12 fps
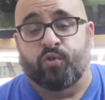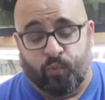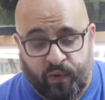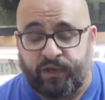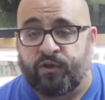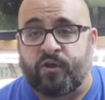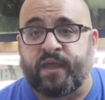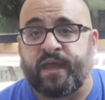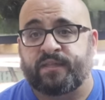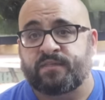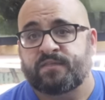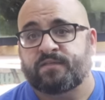the winner
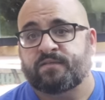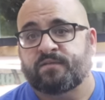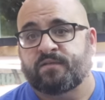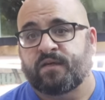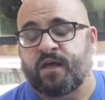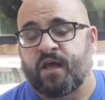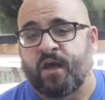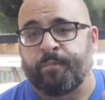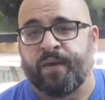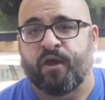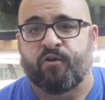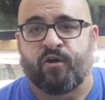gets a
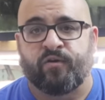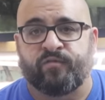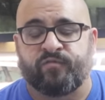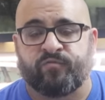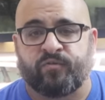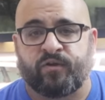pair of